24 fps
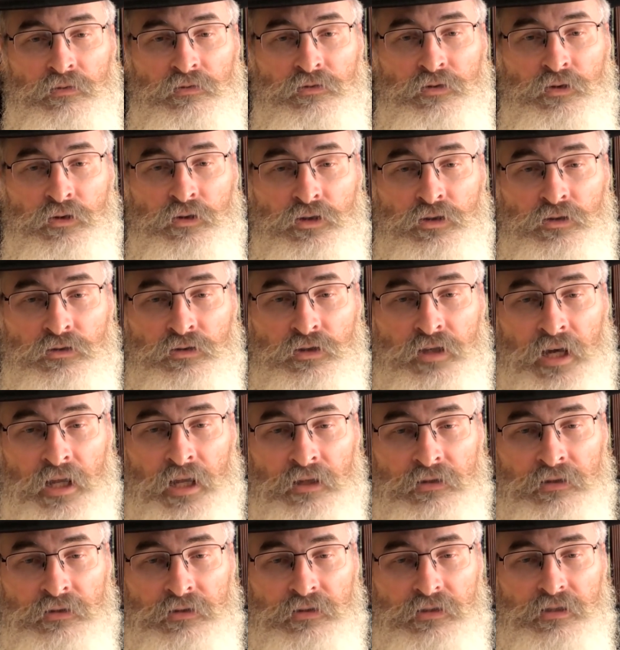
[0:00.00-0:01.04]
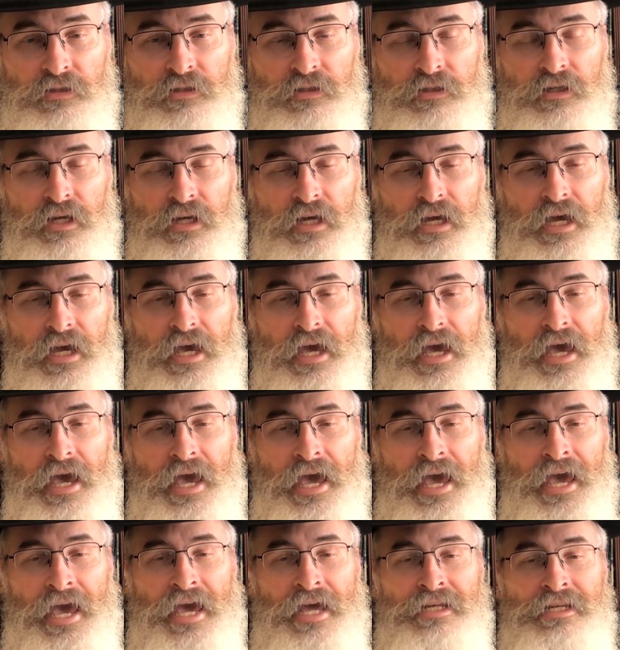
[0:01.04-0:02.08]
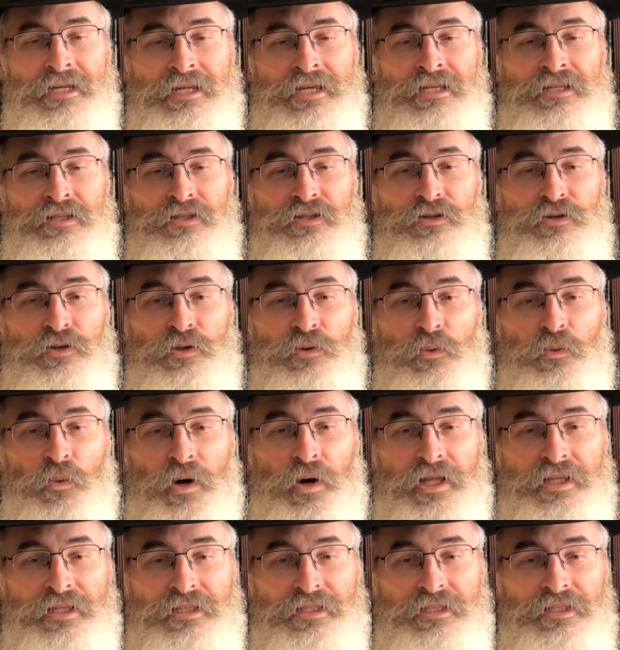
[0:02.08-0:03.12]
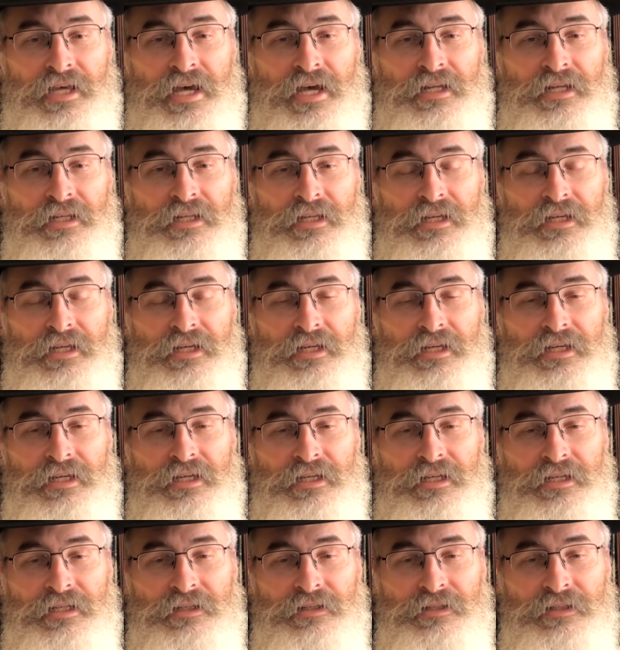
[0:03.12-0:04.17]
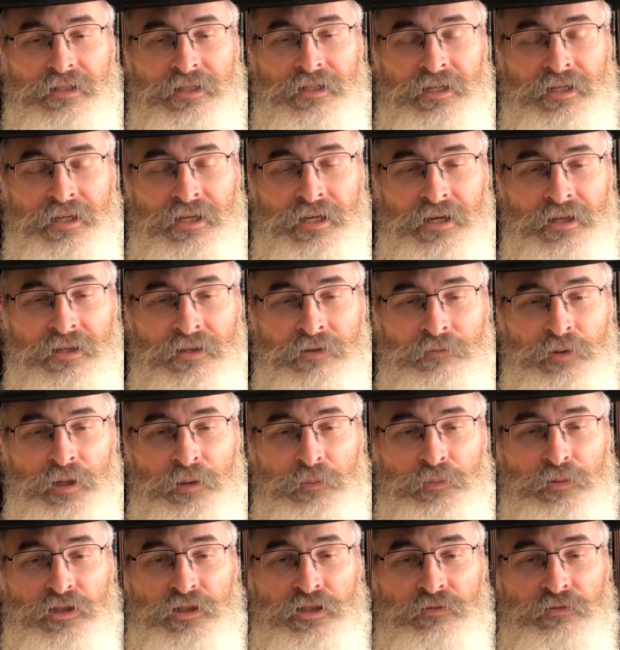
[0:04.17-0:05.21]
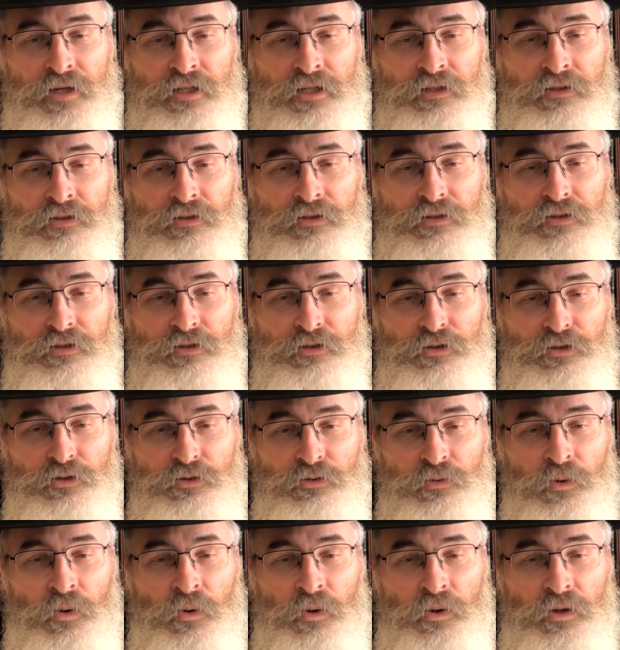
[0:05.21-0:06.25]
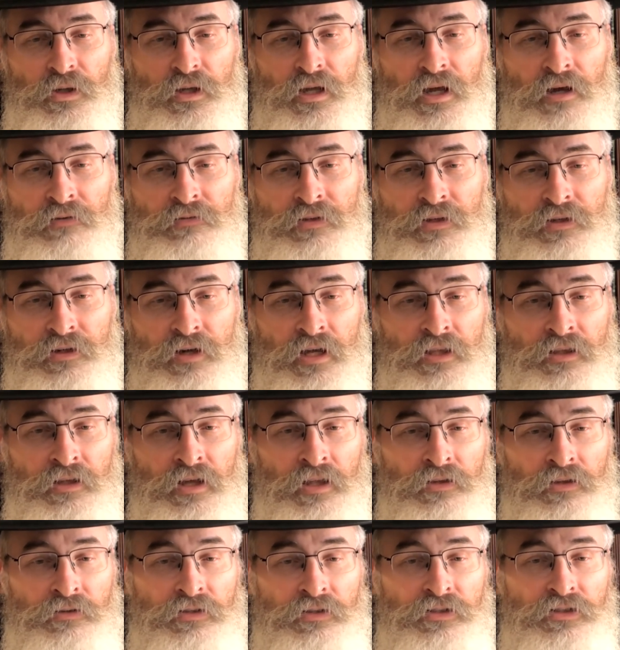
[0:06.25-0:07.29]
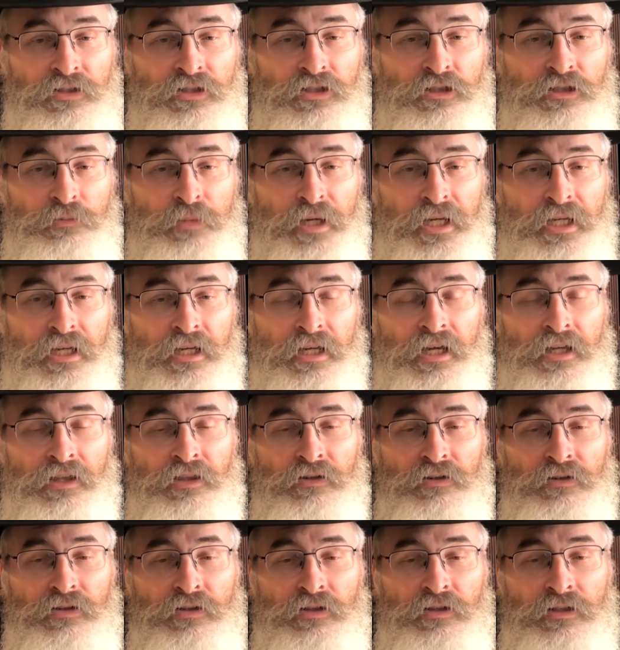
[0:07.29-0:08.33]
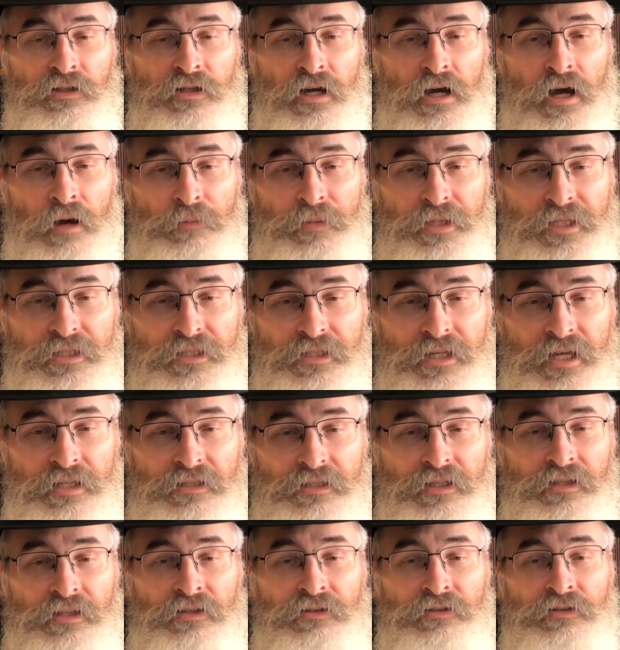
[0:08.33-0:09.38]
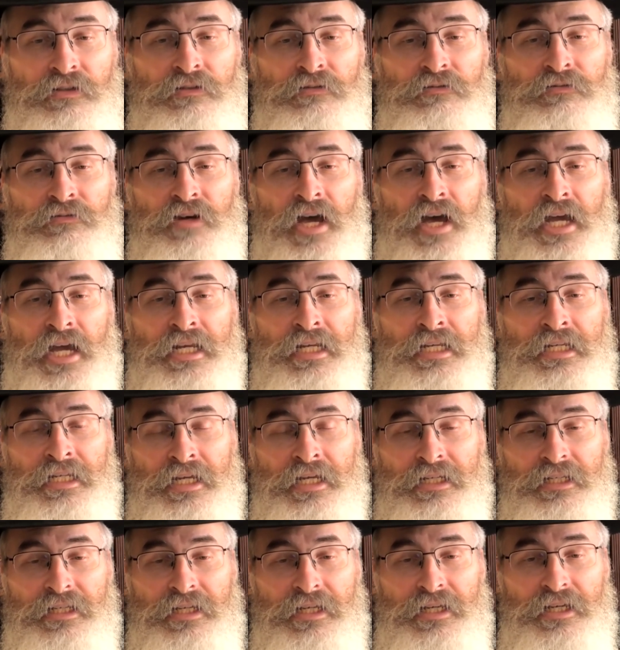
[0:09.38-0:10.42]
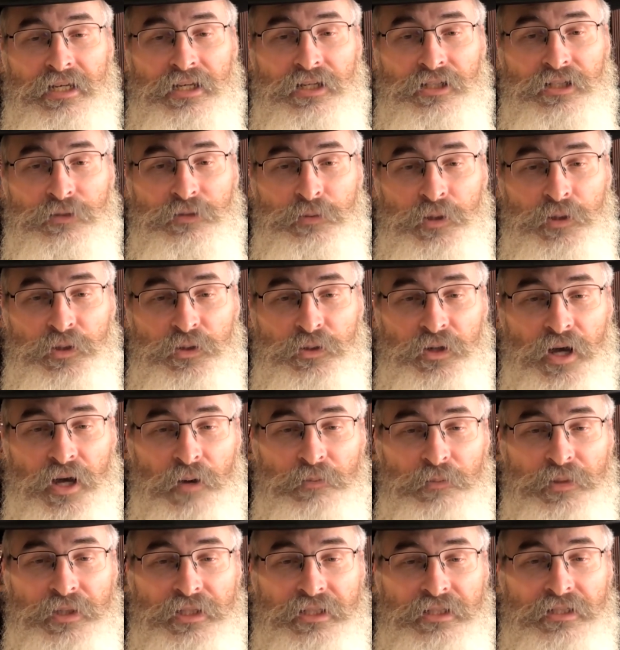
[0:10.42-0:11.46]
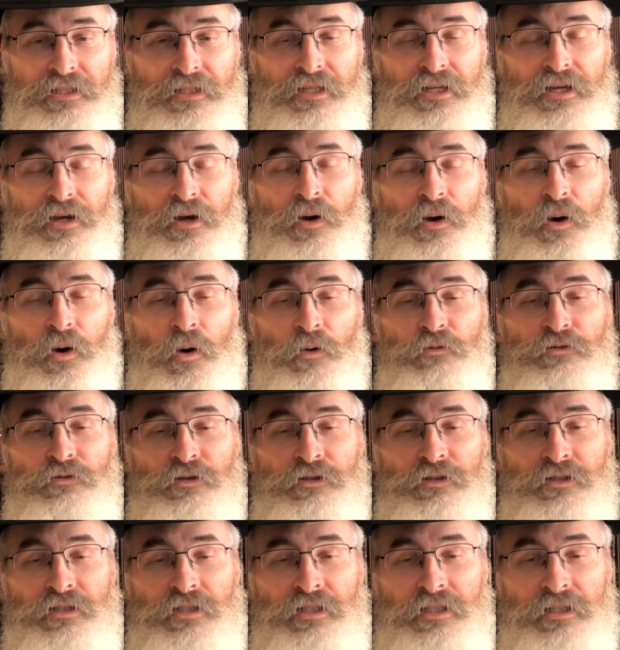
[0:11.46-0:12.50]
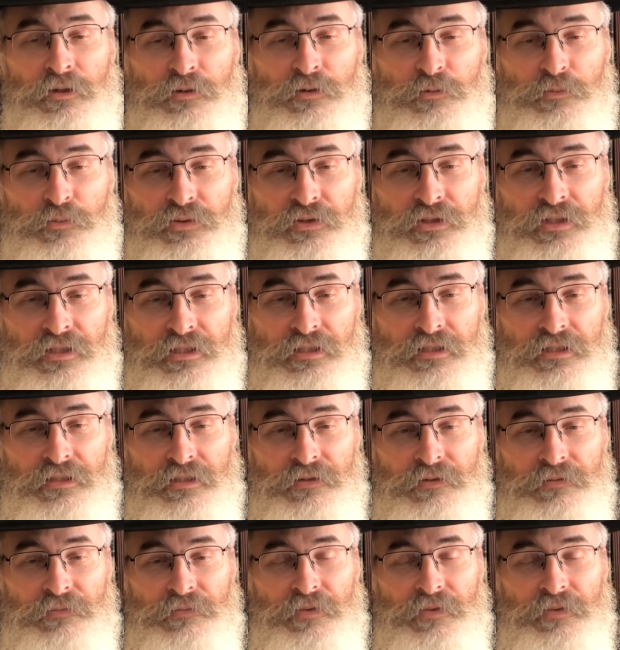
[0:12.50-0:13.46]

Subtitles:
future tellers, and into the ones that get the people surrender their control of their and their decision making and their common sense and their divine innate spiritual compass over to those priests.